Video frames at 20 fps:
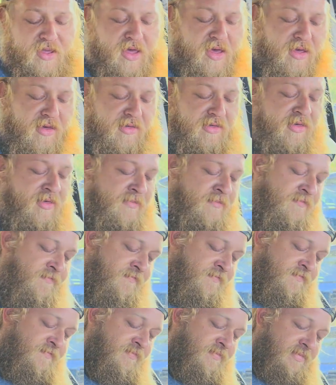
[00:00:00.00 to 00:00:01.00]
guys.
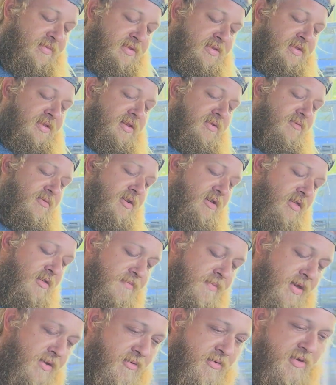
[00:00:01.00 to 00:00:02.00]
I want to
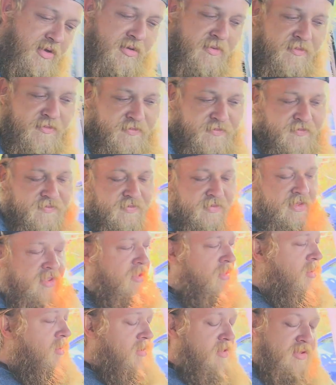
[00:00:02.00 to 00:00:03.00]
smoke.
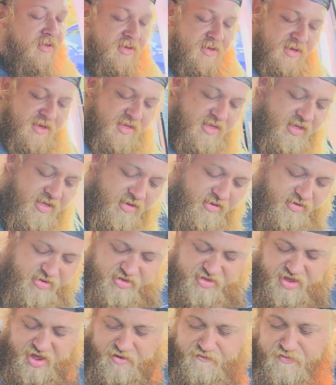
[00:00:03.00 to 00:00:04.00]
That's a little
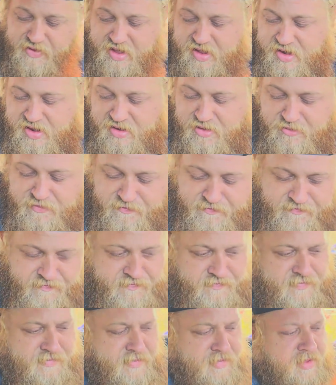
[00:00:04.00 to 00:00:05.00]
stuffy in here.
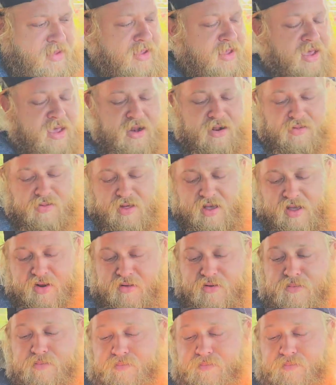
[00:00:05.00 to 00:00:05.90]
I had a lighter.